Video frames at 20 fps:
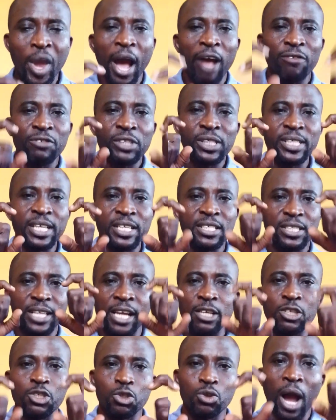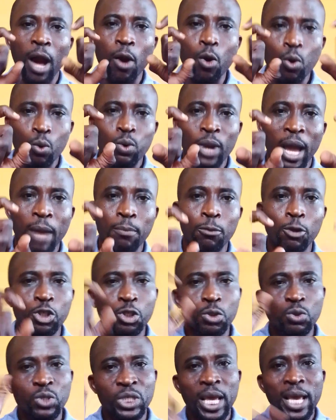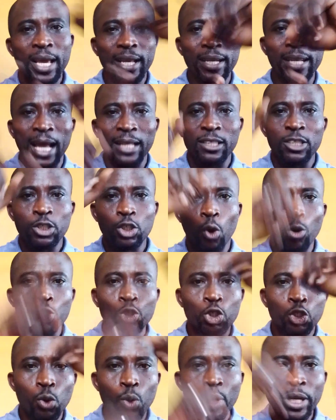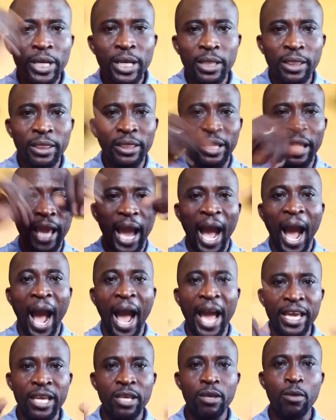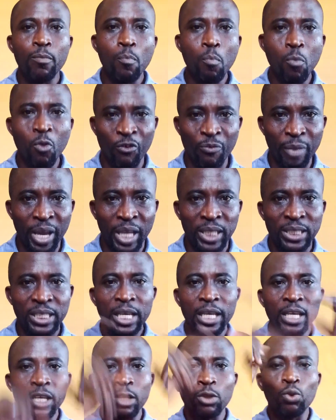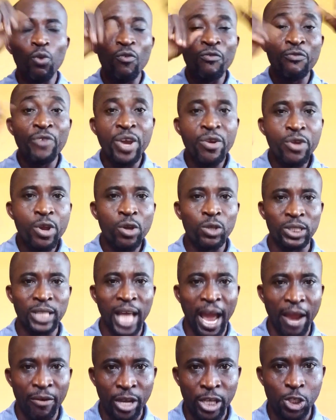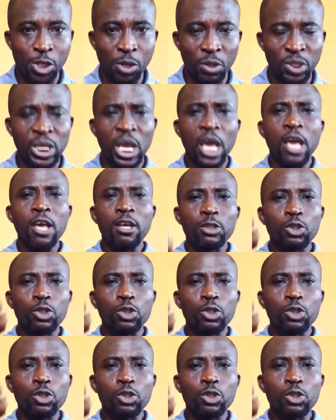we have 6 extraocular modules that is controlling the eye movement into various directions.